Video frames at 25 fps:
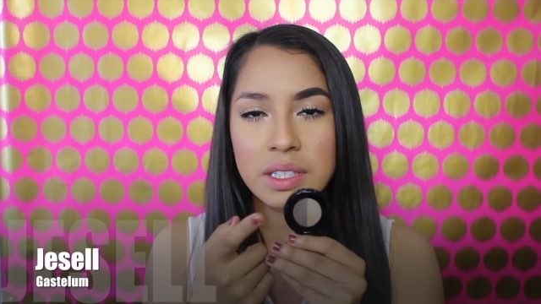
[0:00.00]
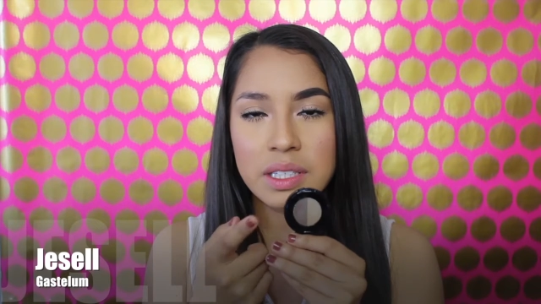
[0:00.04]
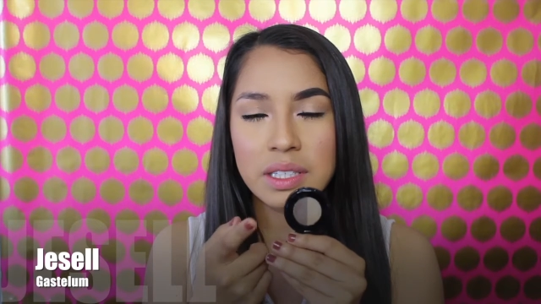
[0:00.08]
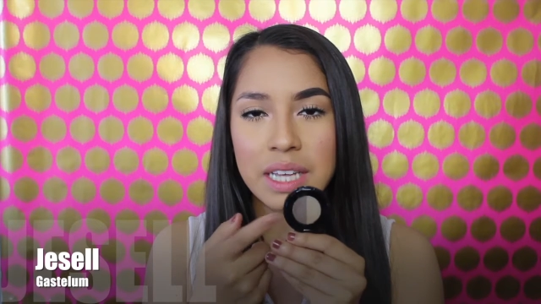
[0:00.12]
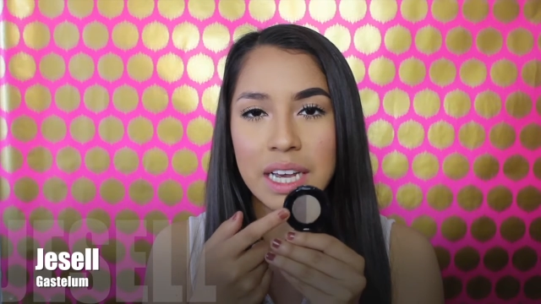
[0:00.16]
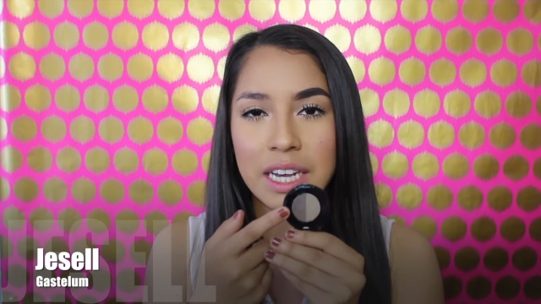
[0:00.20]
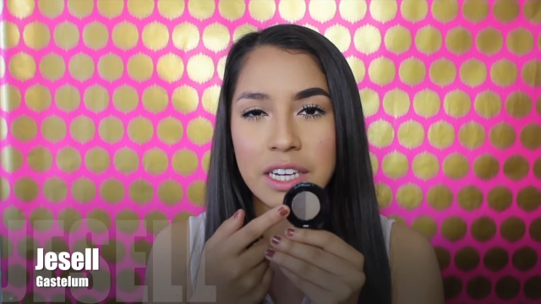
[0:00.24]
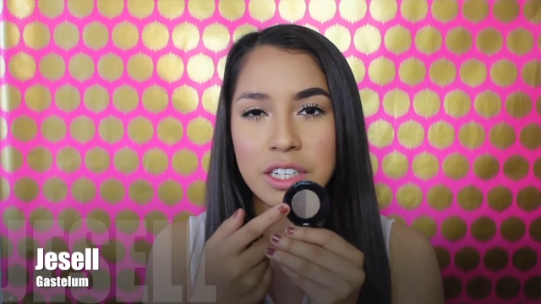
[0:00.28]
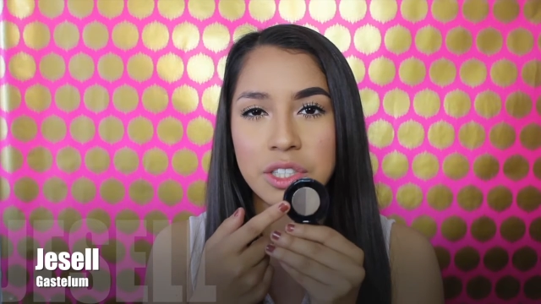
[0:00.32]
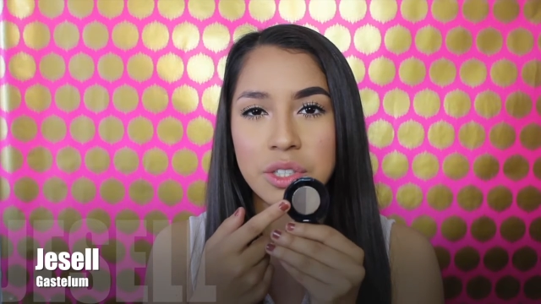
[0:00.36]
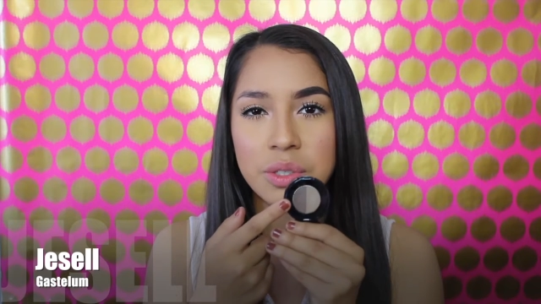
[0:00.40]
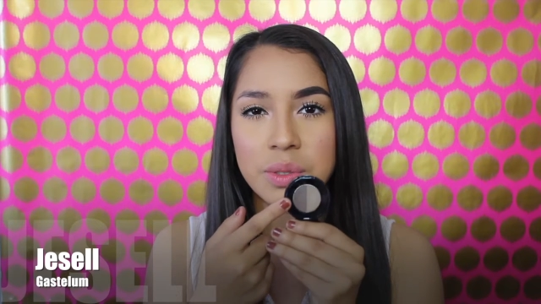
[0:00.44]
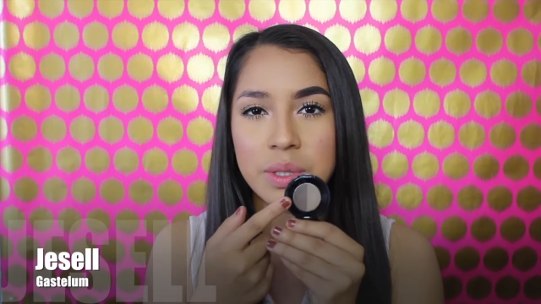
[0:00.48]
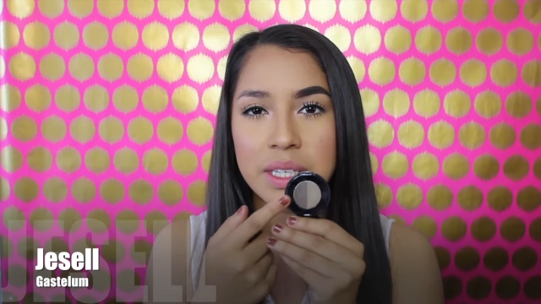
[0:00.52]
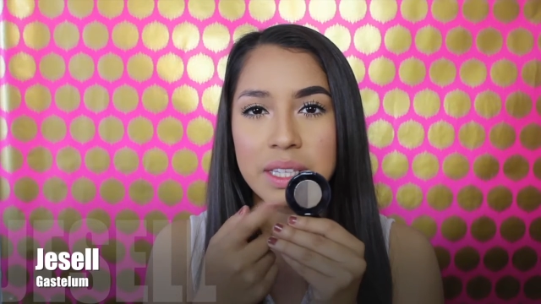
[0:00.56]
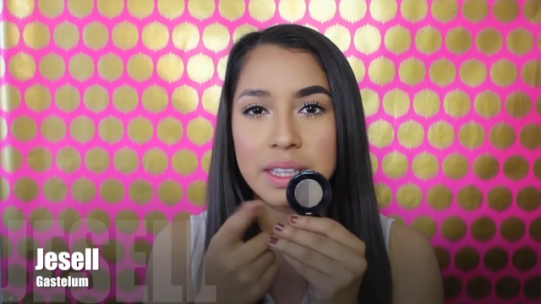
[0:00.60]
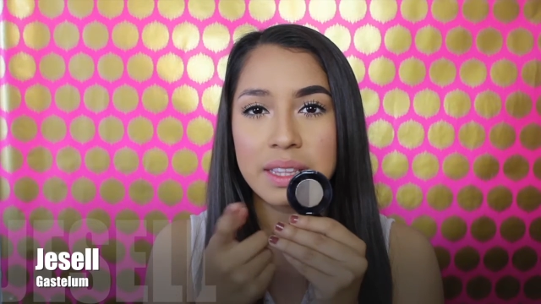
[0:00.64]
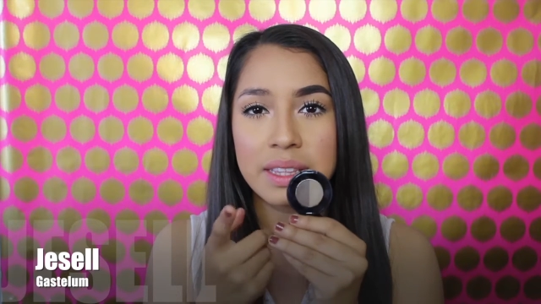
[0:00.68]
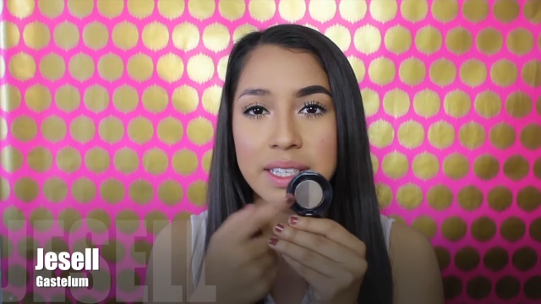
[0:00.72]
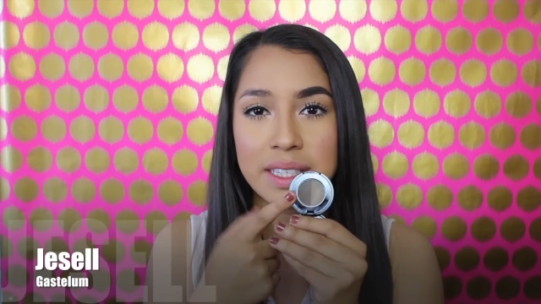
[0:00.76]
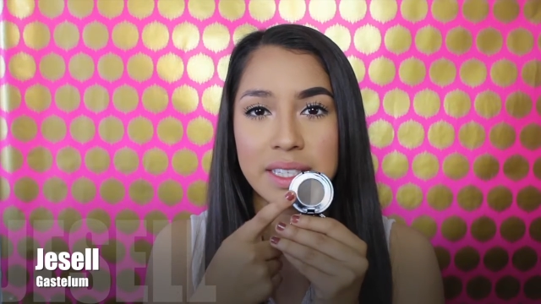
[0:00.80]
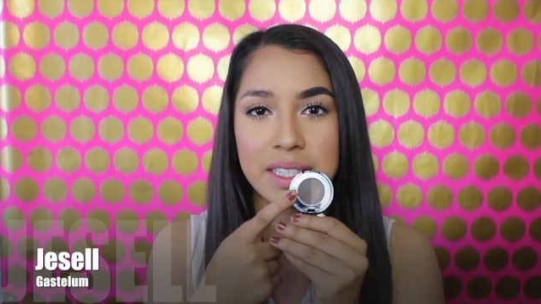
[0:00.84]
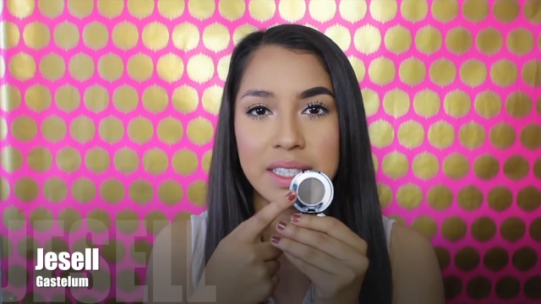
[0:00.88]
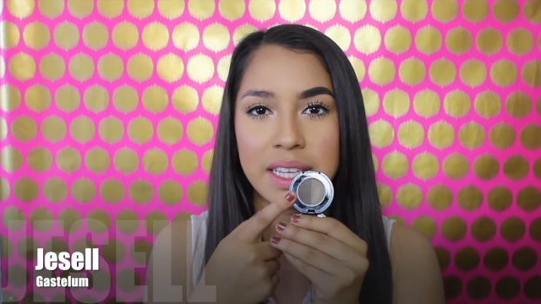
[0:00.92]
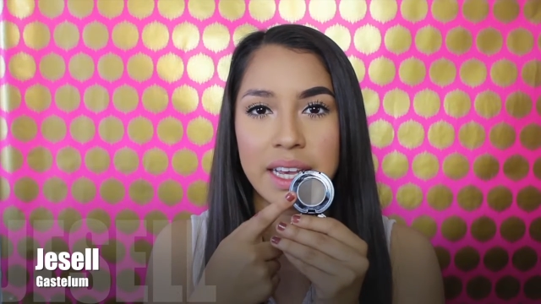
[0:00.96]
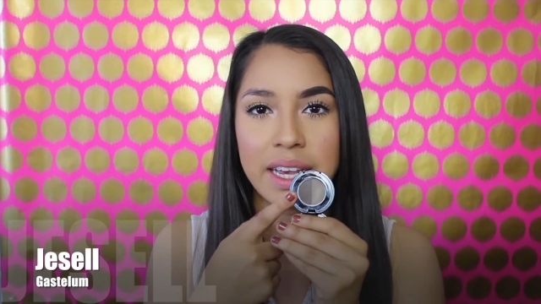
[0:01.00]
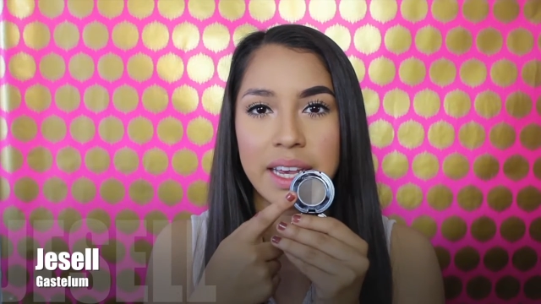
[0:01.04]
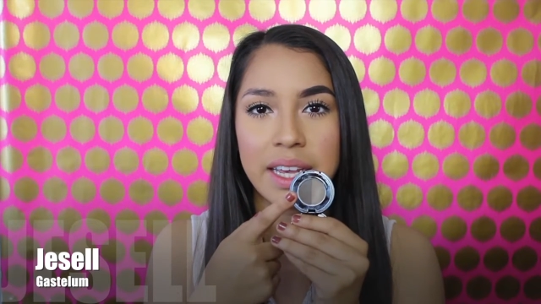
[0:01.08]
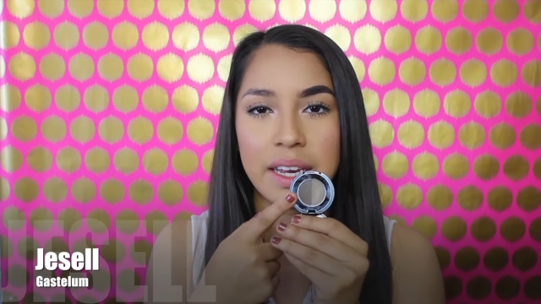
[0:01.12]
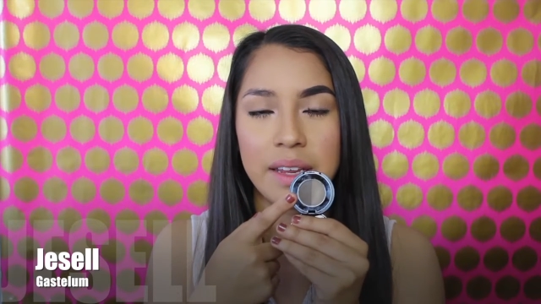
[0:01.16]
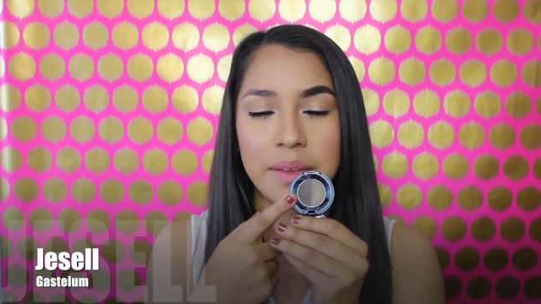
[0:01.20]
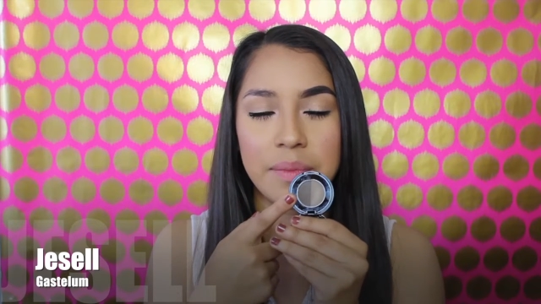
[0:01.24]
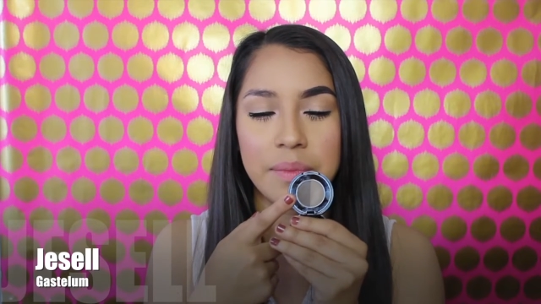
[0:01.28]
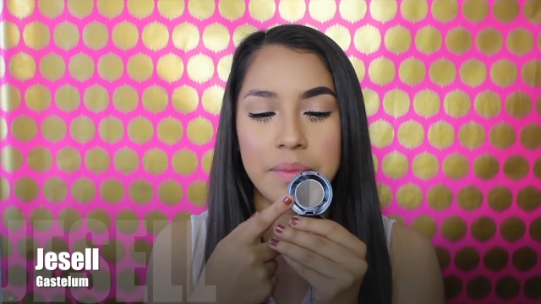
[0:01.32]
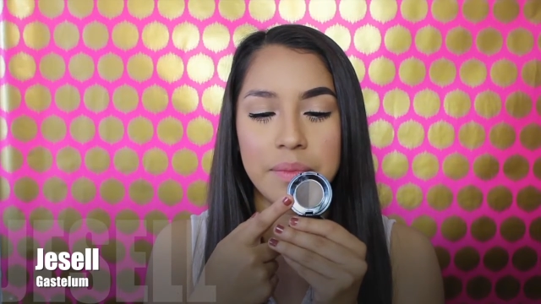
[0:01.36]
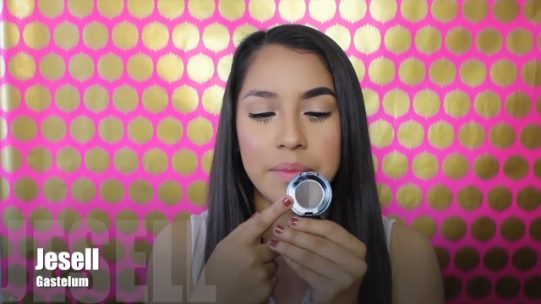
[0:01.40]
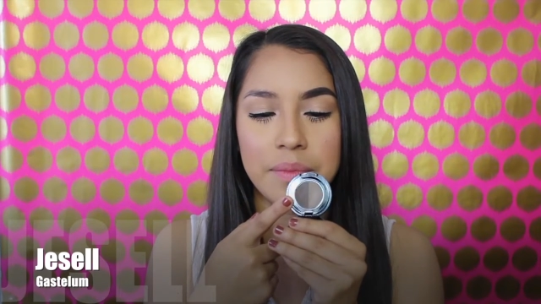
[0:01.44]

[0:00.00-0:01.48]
is actually this side.